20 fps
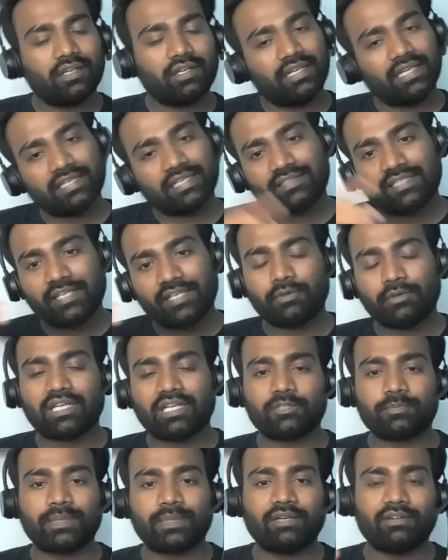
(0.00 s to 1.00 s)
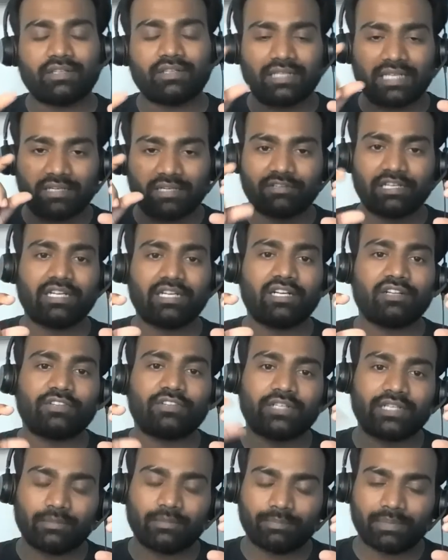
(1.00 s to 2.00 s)
Next day you can spend that 1.5
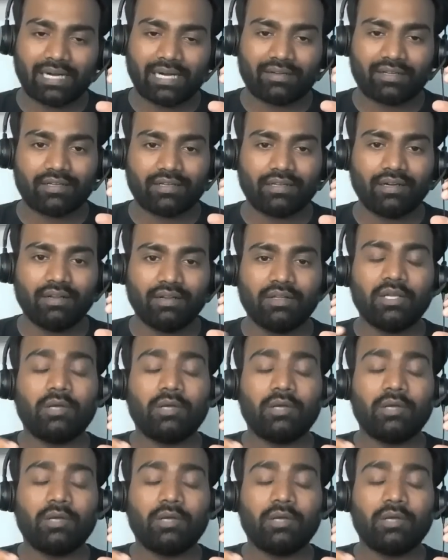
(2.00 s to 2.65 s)
hour in practical,